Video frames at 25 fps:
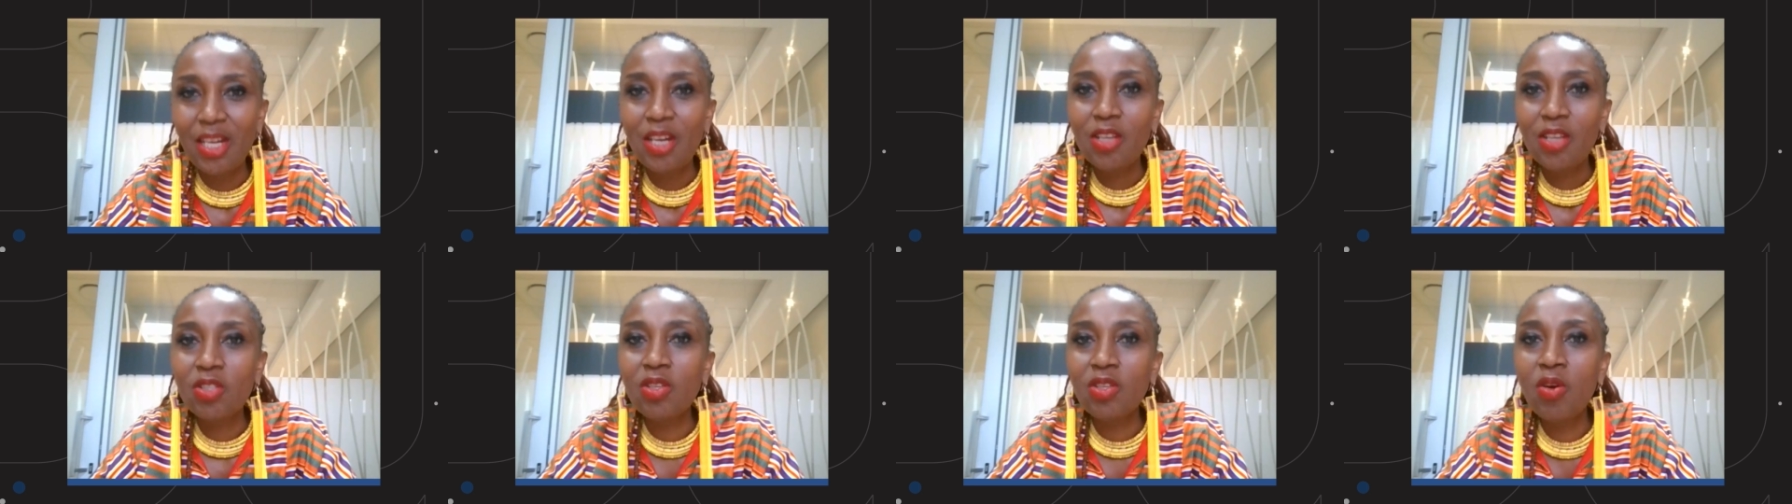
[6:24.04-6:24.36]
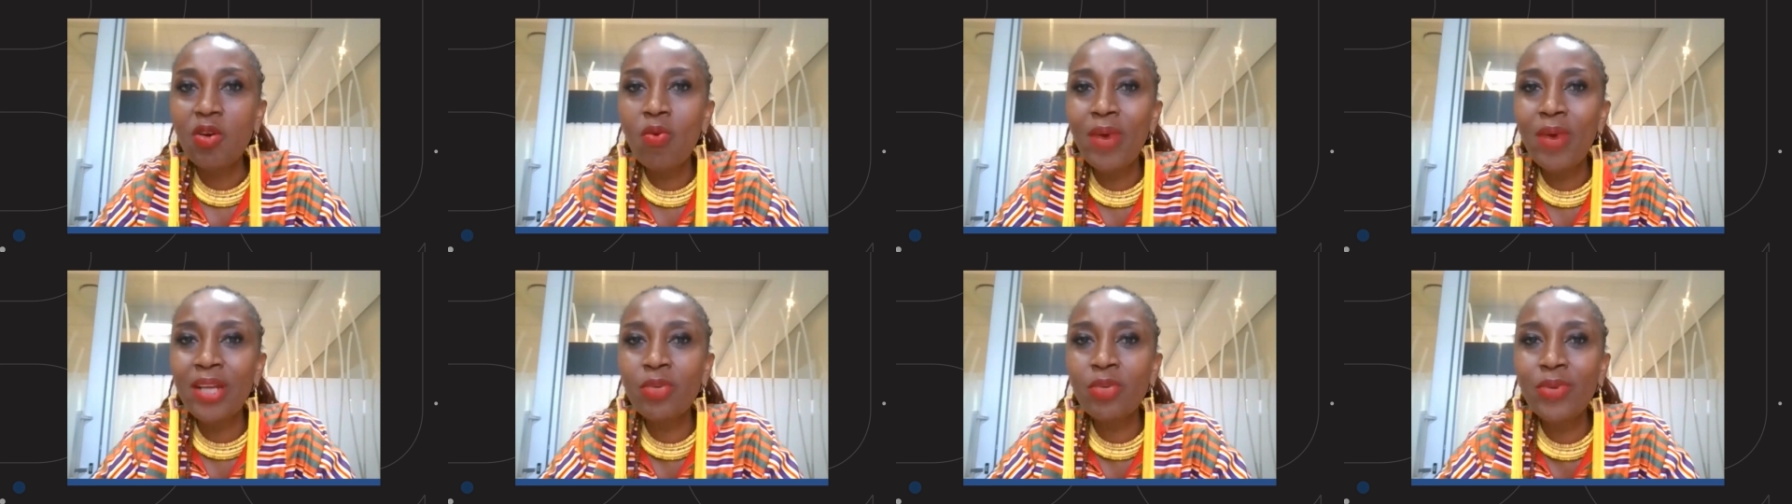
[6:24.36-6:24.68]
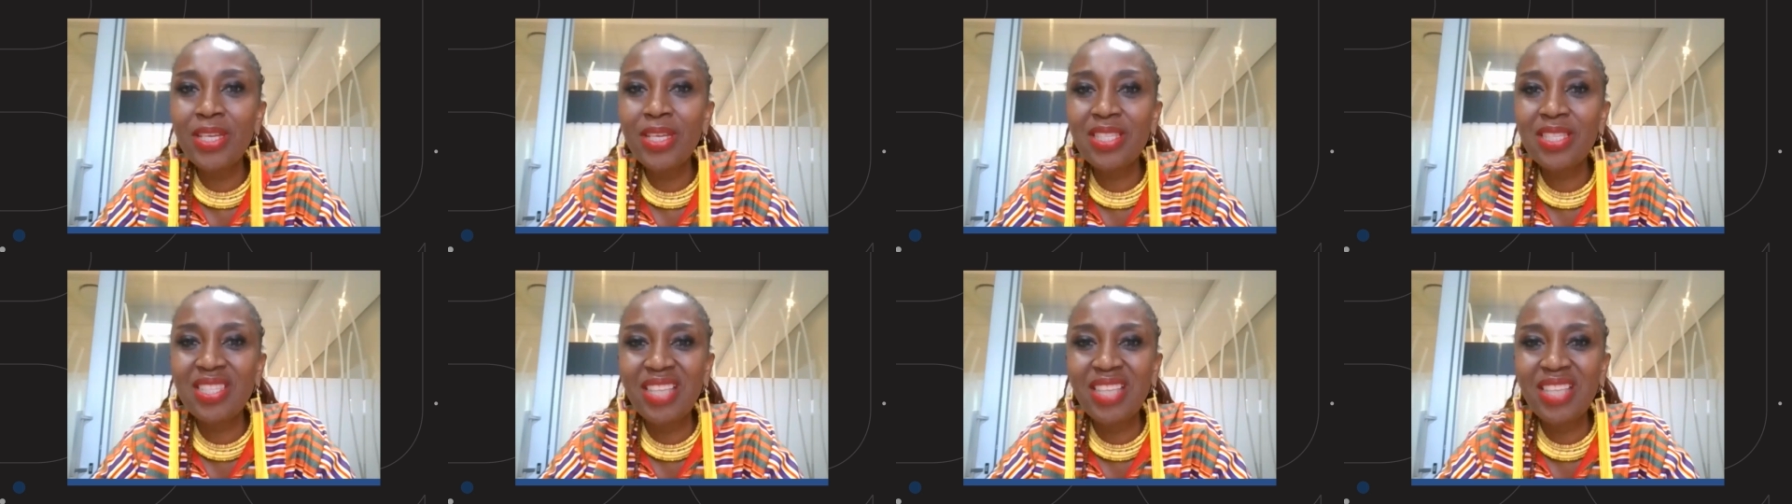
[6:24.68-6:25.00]
So what
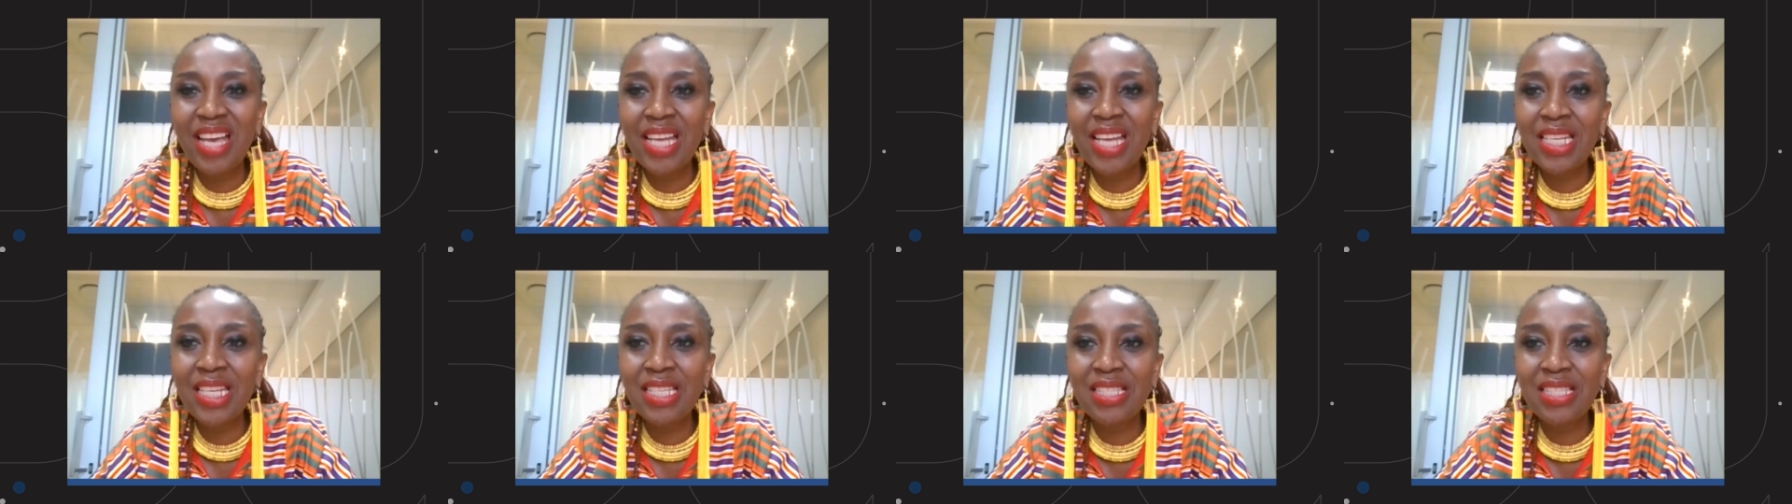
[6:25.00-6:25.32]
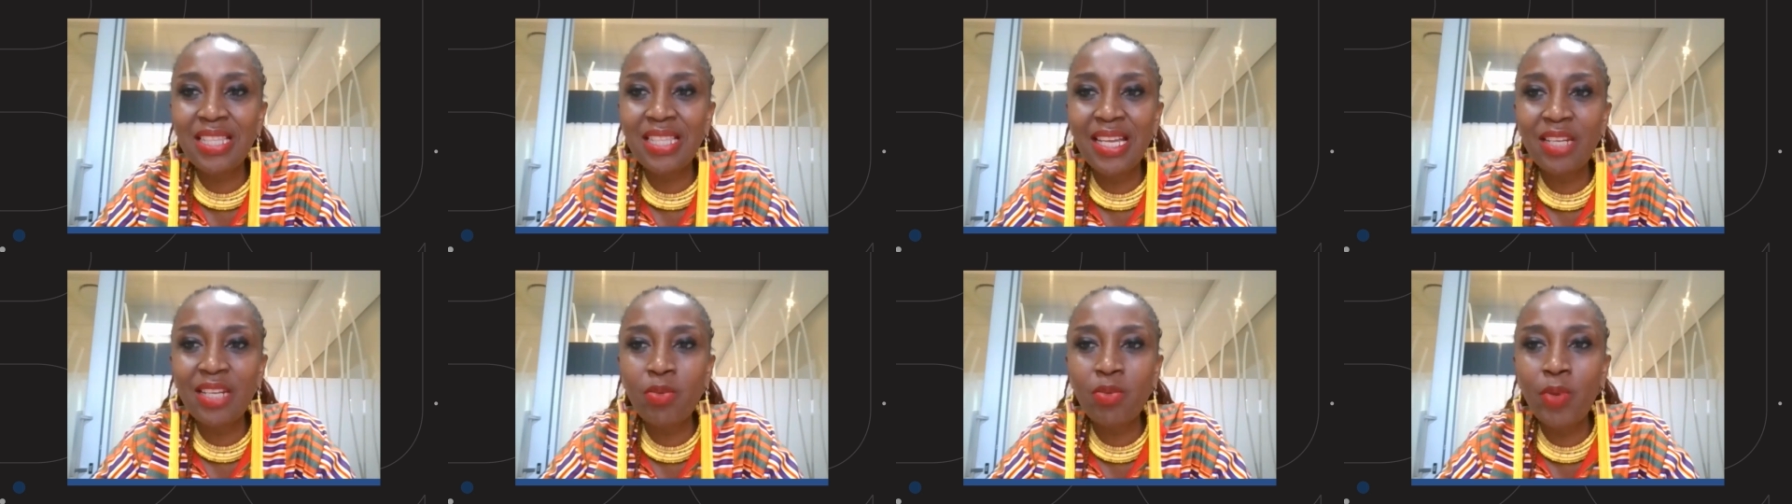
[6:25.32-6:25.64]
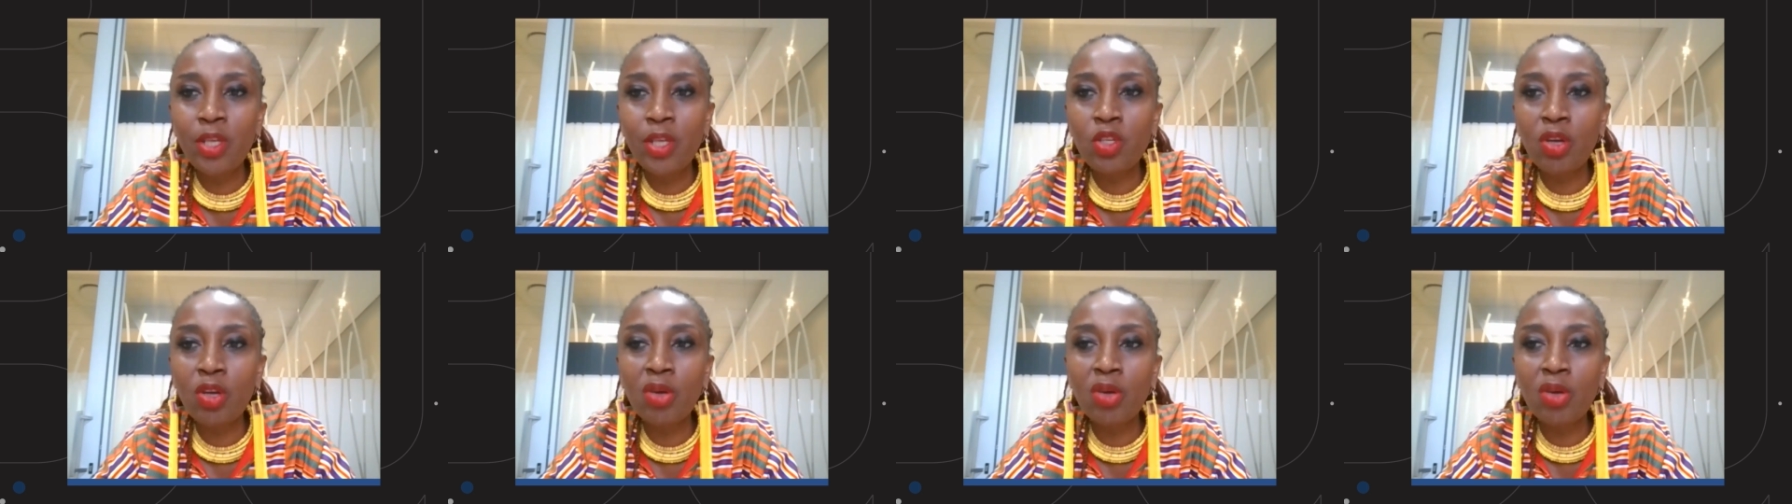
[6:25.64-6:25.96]
we said is that we
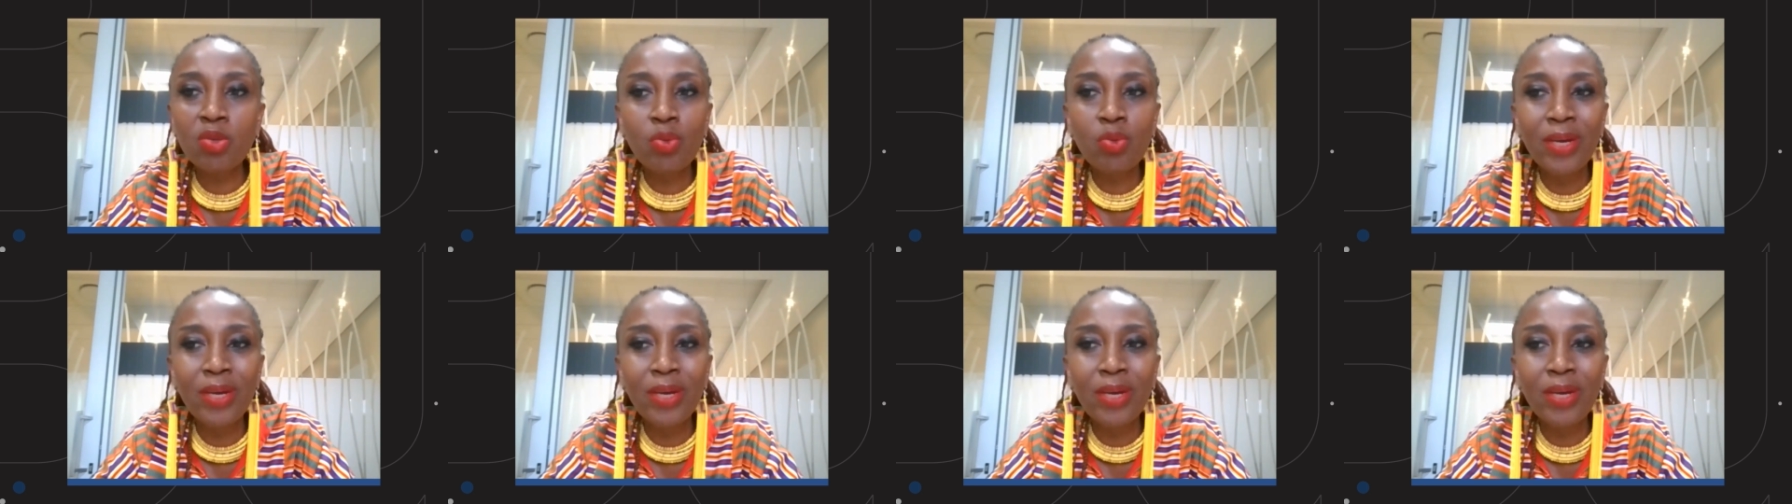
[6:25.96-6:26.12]
don't